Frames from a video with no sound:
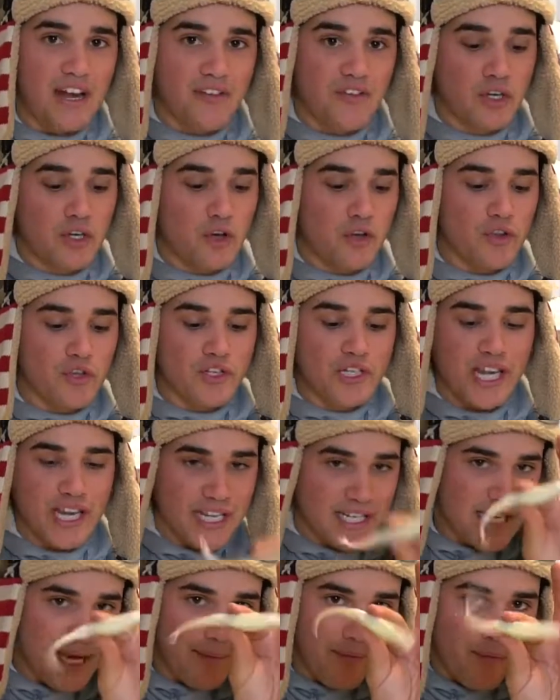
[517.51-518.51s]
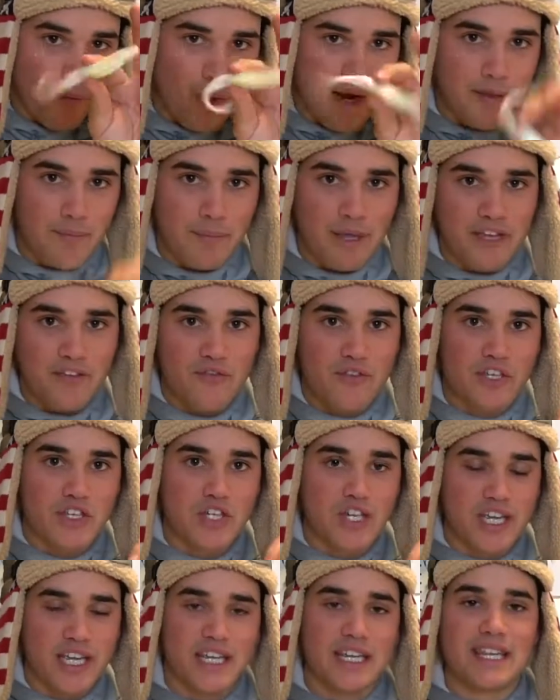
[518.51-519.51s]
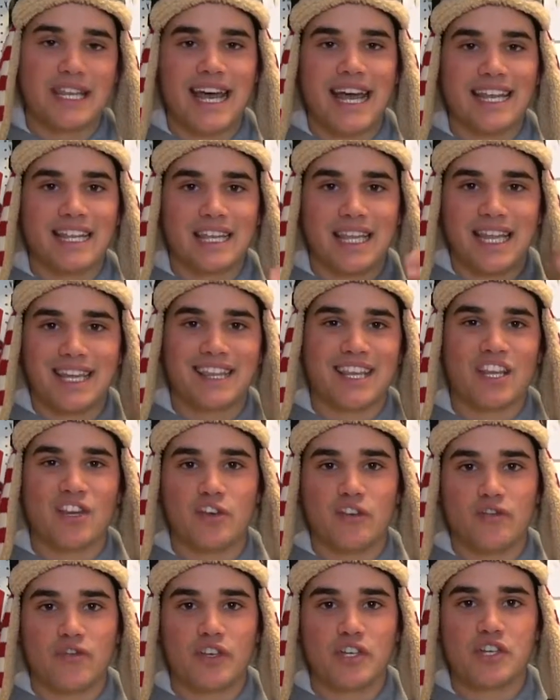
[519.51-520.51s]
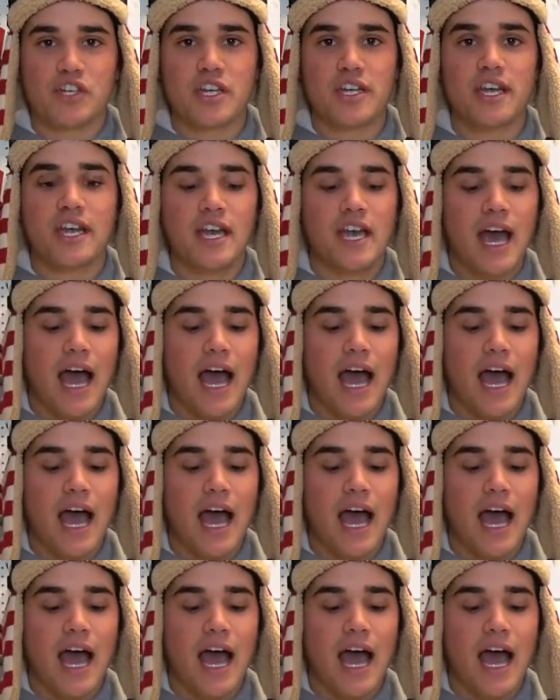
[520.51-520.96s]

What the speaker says: if you know there's any type of white bait fish in that lake that you're fishing,